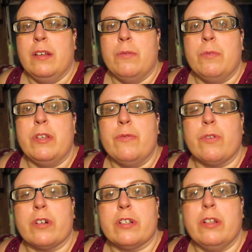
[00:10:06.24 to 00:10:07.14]
when you've
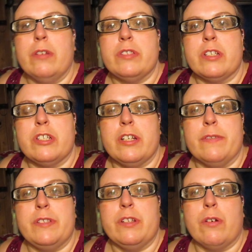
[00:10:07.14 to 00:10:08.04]
worked closing
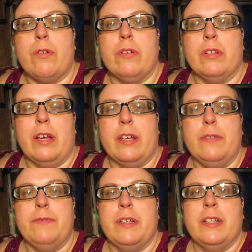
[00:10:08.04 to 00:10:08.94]
shifts your whole
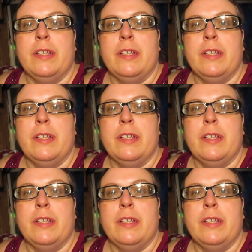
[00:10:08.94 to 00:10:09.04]
life